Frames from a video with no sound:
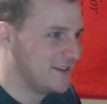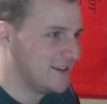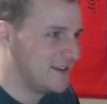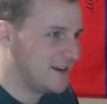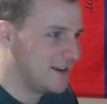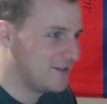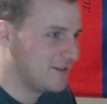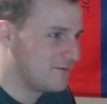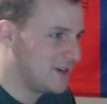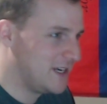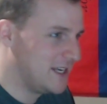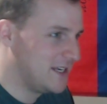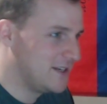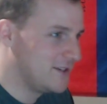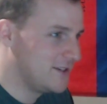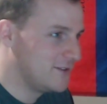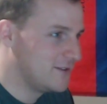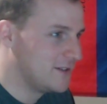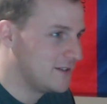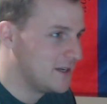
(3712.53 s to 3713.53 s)
I really
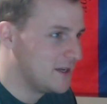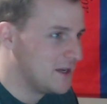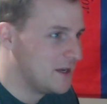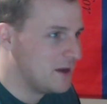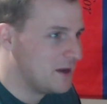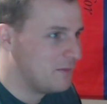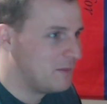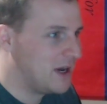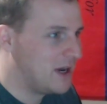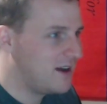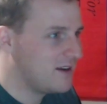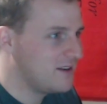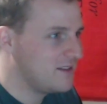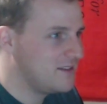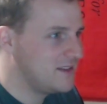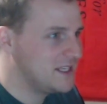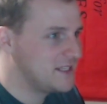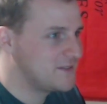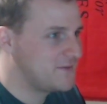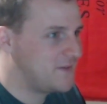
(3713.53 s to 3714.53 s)
do. Pardon
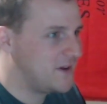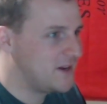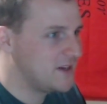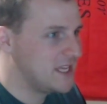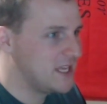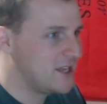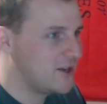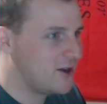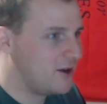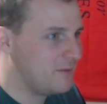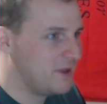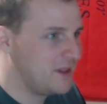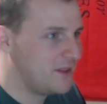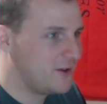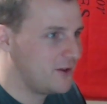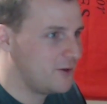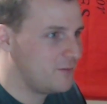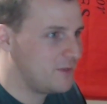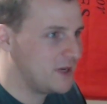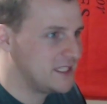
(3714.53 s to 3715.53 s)
this funky comment,
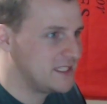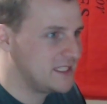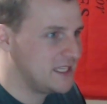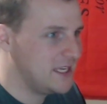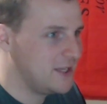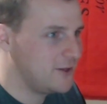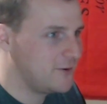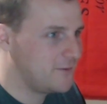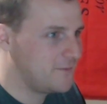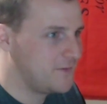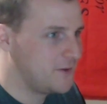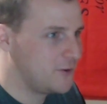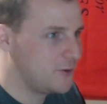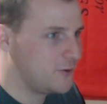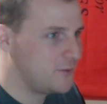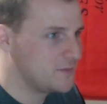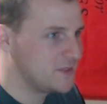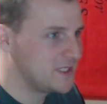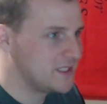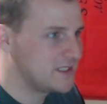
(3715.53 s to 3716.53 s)
though. By seeing your
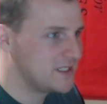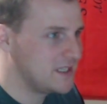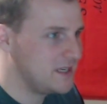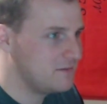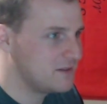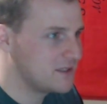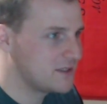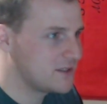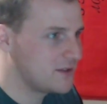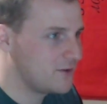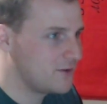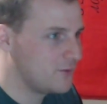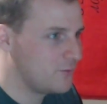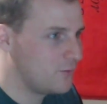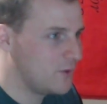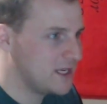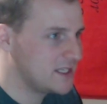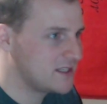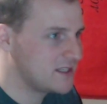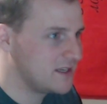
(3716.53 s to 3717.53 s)
films, it seems as though the
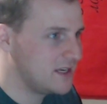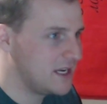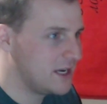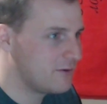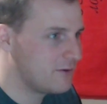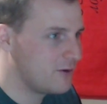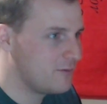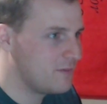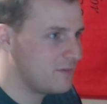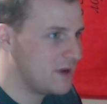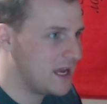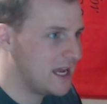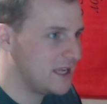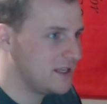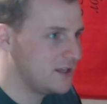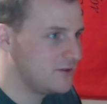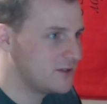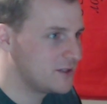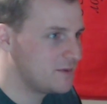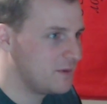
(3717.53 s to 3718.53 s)
Western hero Matt
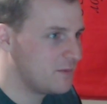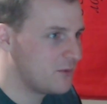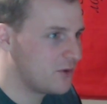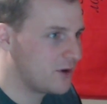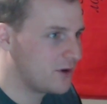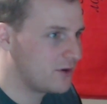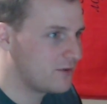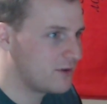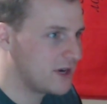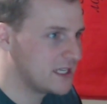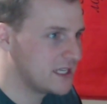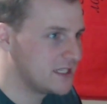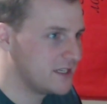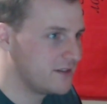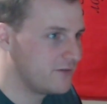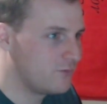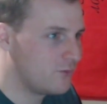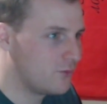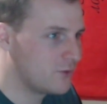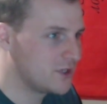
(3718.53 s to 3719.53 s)
used to be more
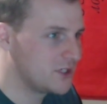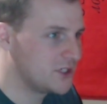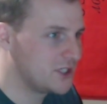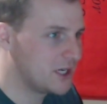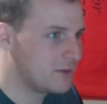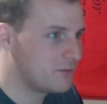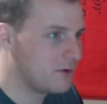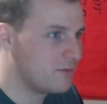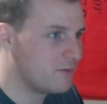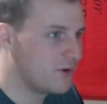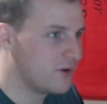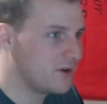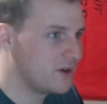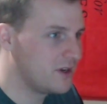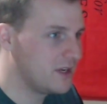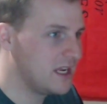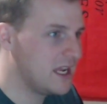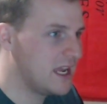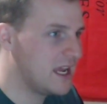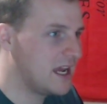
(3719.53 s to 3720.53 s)
aggressive. Water checkpoint one.
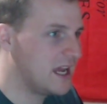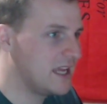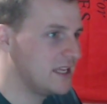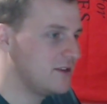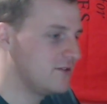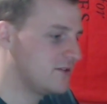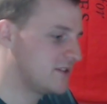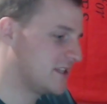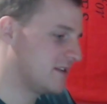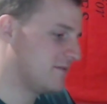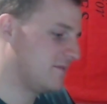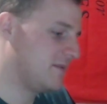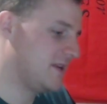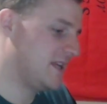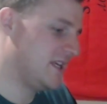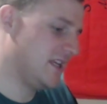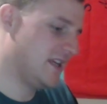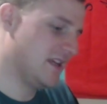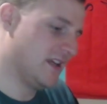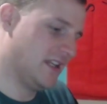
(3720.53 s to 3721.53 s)
Yeah, I used to
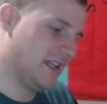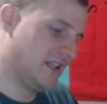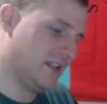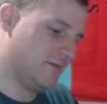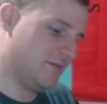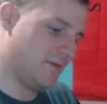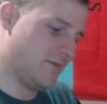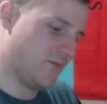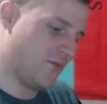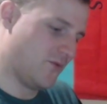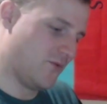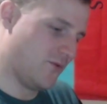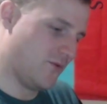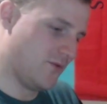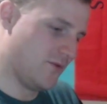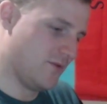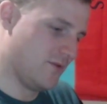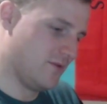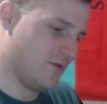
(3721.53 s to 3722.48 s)
be a little bit more